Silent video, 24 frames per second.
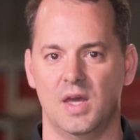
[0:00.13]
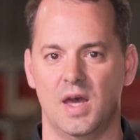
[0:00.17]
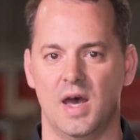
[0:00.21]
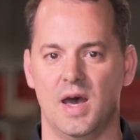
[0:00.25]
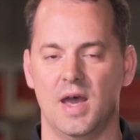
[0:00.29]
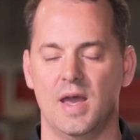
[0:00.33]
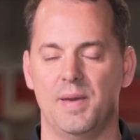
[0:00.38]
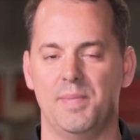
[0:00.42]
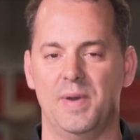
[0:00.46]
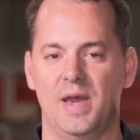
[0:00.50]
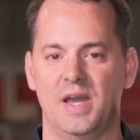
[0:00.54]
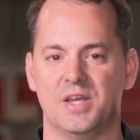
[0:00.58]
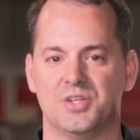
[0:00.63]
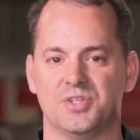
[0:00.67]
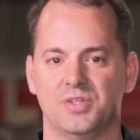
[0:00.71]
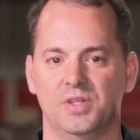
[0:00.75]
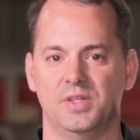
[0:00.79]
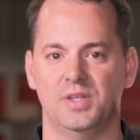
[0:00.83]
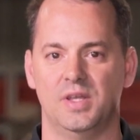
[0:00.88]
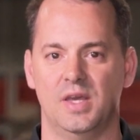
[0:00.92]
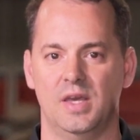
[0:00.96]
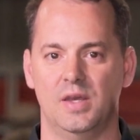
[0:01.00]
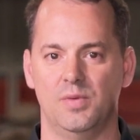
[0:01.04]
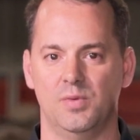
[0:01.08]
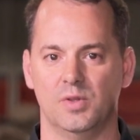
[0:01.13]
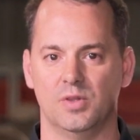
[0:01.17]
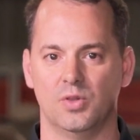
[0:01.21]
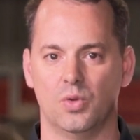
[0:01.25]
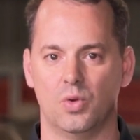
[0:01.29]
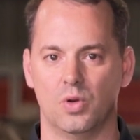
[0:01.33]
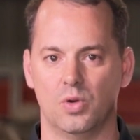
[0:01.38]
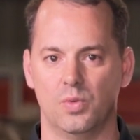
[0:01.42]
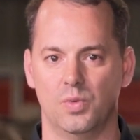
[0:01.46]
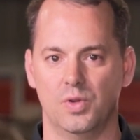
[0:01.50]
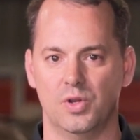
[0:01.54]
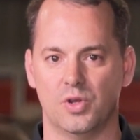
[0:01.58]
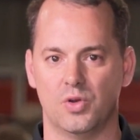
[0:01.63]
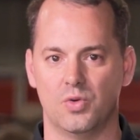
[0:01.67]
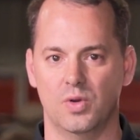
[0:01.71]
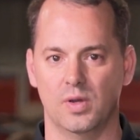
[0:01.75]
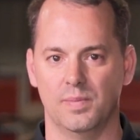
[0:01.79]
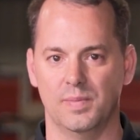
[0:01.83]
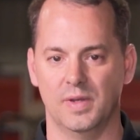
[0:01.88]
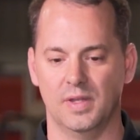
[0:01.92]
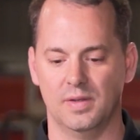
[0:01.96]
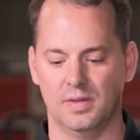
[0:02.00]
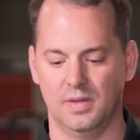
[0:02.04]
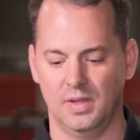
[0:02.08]
Hi, I'm Ashley Day with Laurelwood
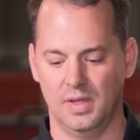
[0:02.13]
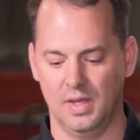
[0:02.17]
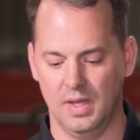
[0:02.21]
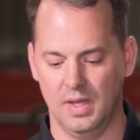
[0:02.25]
Equipment,